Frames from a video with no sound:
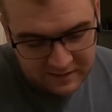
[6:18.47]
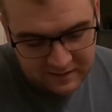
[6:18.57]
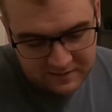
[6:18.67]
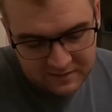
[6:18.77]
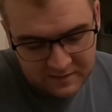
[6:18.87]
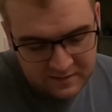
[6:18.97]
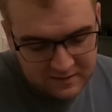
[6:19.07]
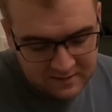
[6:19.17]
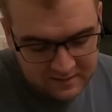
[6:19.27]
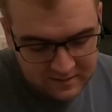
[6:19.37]
I guess.
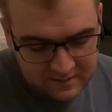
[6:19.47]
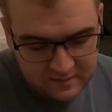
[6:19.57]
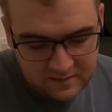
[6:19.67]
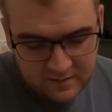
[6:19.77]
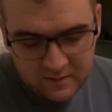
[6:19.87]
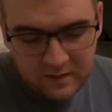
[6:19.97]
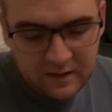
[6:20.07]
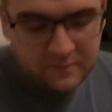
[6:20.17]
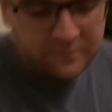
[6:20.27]
Okay.